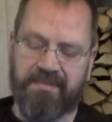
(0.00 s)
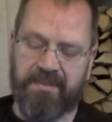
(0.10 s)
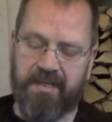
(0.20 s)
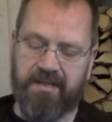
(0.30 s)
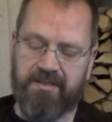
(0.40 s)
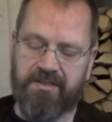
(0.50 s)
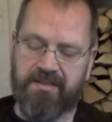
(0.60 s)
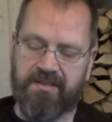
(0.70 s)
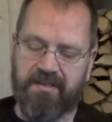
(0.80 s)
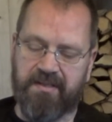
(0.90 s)
Yeah,
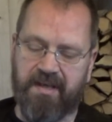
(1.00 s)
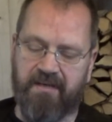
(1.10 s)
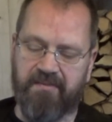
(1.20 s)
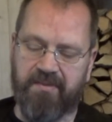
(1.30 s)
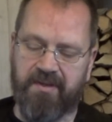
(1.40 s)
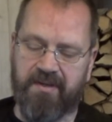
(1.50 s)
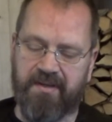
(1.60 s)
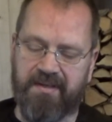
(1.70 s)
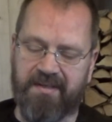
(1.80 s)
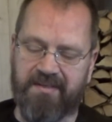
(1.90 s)
this
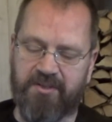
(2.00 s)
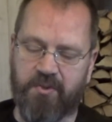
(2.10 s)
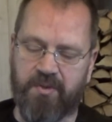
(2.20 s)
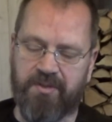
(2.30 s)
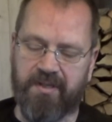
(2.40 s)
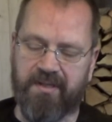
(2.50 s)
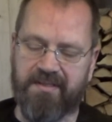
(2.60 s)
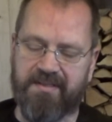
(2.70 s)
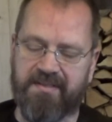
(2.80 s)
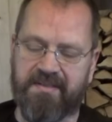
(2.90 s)
governor in Georgia,
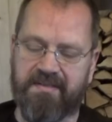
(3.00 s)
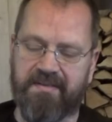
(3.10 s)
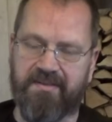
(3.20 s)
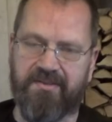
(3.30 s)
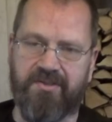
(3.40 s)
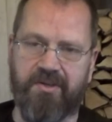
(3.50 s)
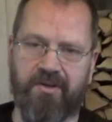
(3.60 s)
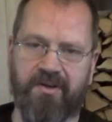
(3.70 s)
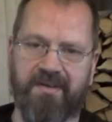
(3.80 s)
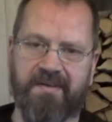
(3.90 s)
this
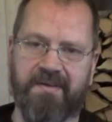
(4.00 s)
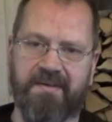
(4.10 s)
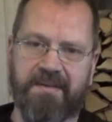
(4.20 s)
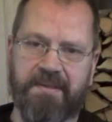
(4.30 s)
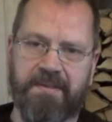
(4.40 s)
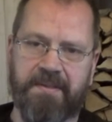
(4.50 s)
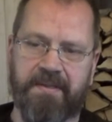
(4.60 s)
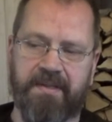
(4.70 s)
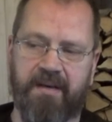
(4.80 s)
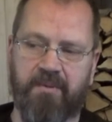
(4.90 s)
jerk,
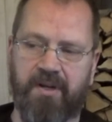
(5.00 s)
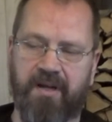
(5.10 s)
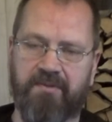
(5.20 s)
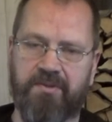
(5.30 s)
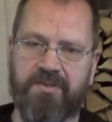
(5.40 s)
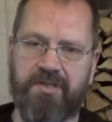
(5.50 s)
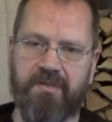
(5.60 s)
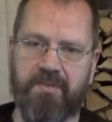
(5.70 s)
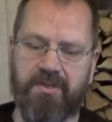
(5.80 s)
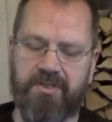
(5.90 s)
I would love to see
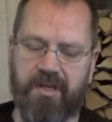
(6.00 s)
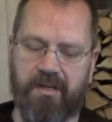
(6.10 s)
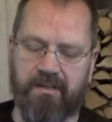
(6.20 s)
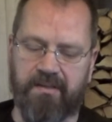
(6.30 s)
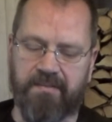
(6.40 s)
him in jail.